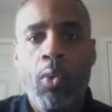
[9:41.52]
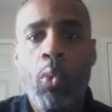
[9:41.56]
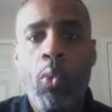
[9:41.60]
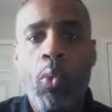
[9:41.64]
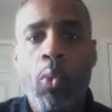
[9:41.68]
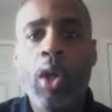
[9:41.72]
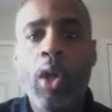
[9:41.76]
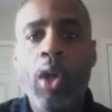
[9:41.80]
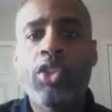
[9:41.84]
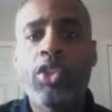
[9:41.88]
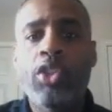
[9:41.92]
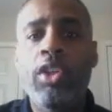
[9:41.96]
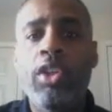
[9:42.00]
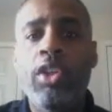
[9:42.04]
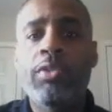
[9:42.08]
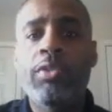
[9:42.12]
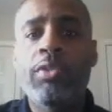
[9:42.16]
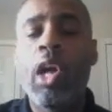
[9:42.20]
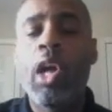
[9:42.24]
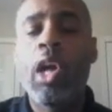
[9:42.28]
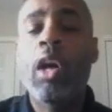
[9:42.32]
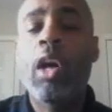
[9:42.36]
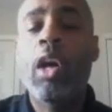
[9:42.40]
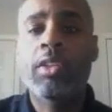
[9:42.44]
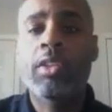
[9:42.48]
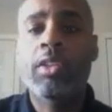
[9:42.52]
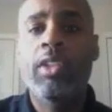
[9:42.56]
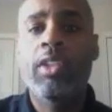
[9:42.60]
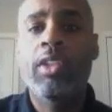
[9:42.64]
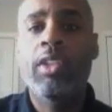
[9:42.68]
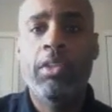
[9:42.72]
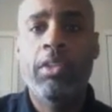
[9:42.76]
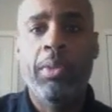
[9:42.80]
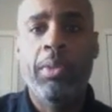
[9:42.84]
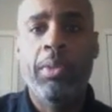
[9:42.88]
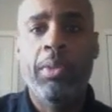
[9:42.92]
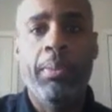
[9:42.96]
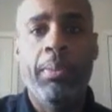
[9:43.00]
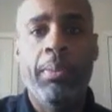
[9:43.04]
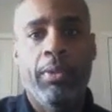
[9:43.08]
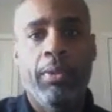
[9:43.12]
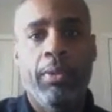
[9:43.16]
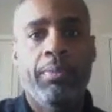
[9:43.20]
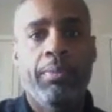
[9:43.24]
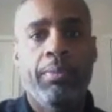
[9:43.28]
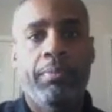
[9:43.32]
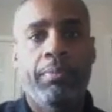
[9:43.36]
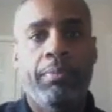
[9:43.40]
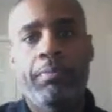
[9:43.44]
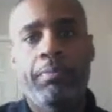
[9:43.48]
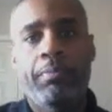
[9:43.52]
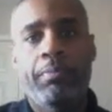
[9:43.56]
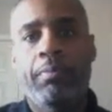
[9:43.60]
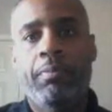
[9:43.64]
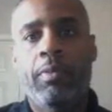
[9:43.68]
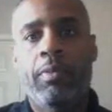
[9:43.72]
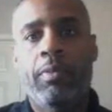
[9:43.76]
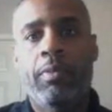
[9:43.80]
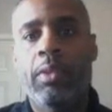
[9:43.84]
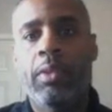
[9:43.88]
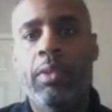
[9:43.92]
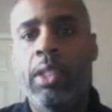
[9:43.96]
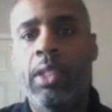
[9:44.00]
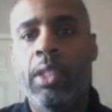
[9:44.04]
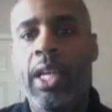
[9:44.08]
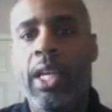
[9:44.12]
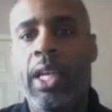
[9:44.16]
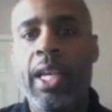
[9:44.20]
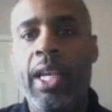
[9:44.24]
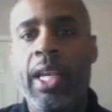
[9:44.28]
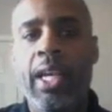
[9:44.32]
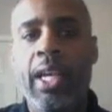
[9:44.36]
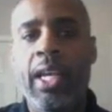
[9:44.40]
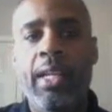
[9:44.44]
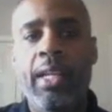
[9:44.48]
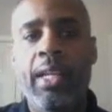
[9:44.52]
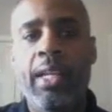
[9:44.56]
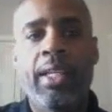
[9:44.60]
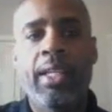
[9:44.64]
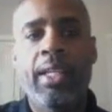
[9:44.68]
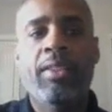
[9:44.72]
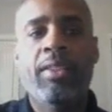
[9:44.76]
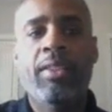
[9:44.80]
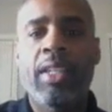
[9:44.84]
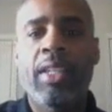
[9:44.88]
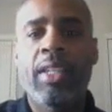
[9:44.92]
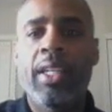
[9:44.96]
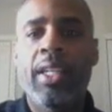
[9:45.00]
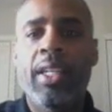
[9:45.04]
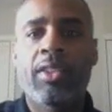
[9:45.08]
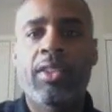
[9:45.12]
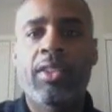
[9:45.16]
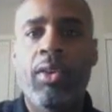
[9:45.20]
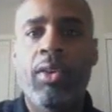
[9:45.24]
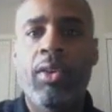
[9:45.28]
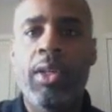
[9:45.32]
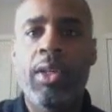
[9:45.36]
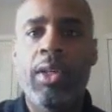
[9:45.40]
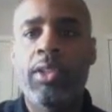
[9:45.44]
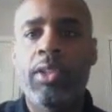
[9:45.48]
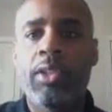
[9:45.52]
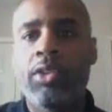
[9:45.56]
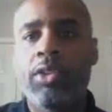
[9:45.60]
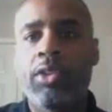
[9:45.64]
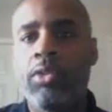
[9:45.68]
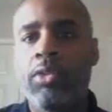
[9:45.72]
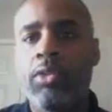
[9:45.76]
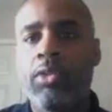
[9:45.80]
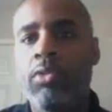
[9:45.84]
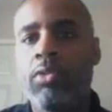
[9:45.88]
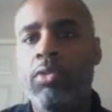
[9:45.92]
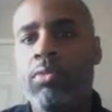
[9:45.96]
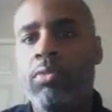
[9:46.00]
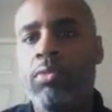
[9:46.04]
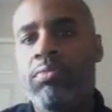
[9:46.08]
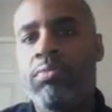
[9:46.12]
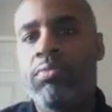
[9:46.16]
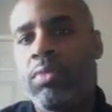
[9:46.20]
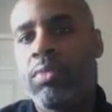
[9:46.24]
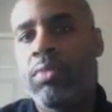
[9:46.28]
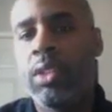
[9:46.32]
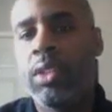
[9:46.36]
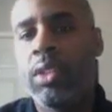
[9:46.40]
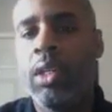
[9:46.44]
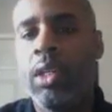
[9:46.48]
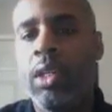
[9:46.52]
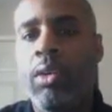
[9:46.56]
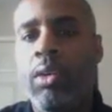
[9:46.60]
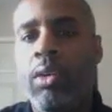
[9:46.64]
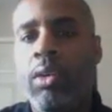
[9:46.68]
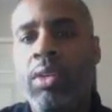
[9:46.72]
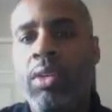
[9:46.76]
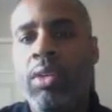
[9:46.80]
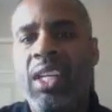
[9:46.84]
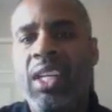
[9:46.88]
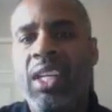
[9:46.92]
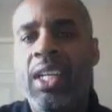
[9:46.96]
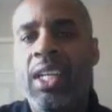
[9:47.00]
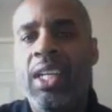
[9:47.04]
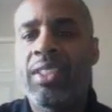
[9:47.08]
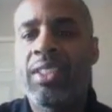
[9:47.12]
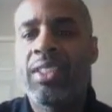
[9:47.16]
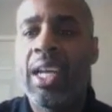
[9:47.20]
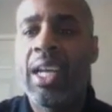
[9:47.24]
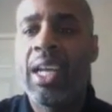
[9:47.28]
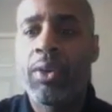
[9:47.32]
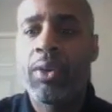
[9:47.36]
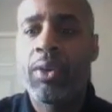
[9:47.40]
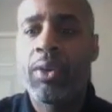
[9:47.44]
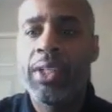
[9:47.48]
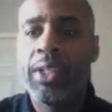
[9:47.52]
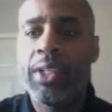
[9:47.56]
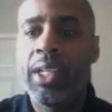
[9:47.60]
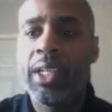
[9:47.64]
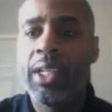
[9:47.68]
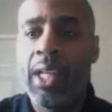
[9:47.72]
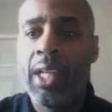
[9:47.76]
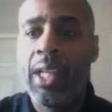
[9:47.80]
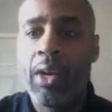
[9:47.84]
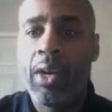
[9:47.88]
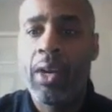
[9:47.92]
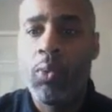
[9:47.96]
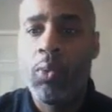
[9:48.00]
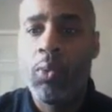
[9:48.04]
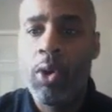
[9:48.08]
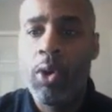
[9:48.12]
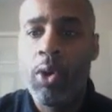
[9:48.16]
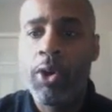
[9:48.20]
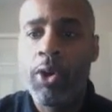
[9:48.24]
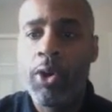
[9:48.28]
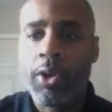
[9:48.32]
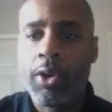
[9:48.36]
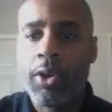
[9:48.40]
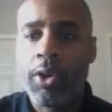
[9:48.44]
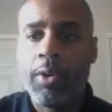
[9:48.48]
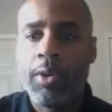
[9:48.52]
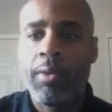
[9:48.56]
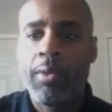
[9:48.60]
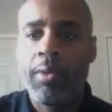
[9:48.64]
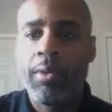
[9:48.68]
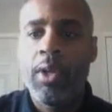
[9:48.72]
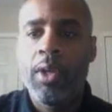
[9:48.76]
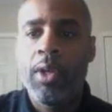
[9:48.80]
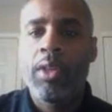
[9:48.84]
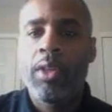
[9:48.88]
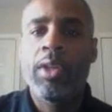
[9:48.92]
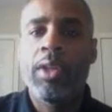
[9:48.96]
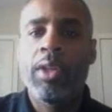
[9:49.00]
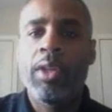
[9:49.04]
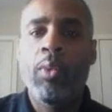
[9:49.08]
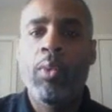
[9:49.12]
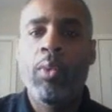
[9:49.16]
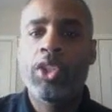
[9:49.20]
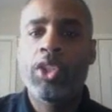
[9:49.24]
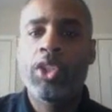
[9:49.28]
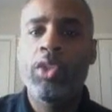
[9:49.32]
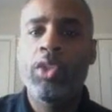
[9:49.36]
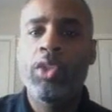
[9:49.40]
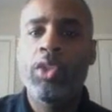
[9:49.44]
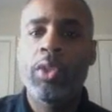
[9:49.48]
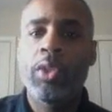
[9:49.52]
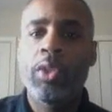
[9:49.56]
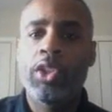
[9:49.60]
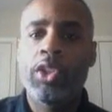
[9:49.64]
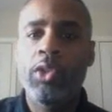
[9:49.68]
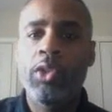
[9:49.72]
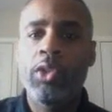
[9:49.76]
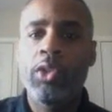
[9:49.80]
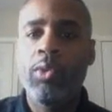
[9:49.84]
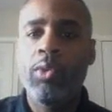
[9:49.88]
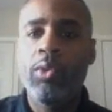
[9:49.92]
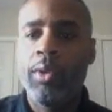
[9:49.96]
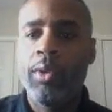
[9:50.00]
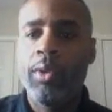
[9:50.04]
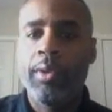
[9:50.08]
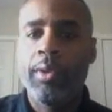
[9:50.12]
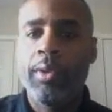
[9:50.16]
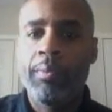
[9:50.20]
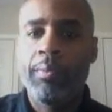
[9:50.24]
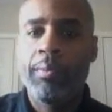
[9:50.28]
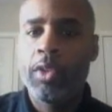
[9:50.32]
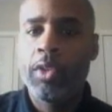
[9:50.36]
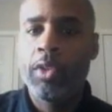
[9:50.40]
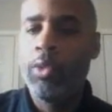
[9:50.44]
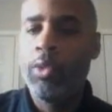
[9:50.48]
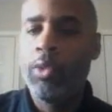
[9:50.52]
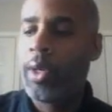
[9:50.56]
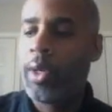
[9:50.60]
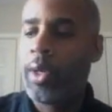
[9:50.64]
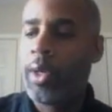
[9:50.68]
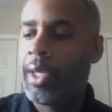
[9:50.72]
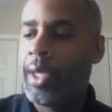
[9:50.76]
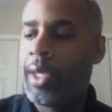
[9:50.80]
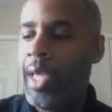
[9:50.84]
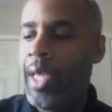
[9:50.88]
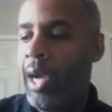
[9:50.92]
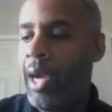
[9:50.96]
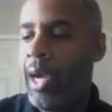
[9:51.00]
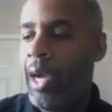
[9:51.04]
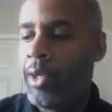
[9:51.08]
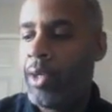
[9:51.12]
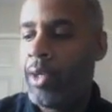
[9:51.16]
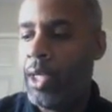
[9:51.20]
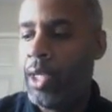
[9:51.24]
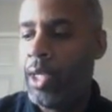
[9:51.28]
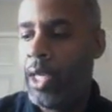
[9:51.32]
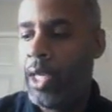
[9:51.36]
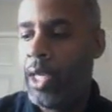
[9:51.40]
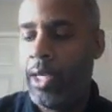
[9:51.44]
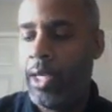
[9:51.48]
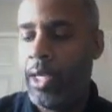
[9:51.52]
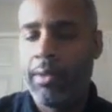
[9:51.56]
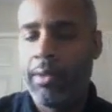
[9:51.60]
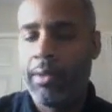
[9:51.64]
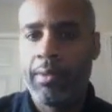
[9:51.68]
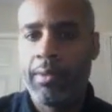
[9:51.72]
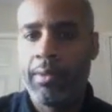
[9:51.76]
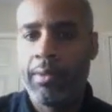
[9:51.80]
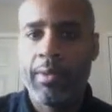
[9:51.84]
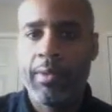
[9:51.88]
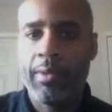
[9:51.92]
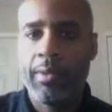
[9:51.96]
Once you've talked to these people and they said it's going to, you know, it's not going to need a lot of work, then what you would do, you want to calculate,